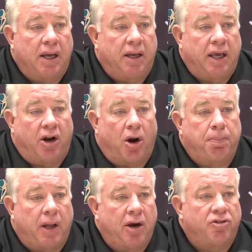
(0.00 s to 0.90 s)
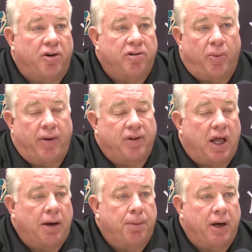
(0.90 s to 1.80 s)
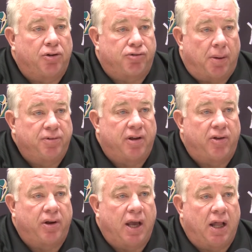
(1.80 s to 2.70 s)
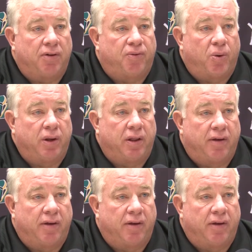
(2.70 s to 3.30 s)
again, our players are excited. We have a lot of players from Southern California.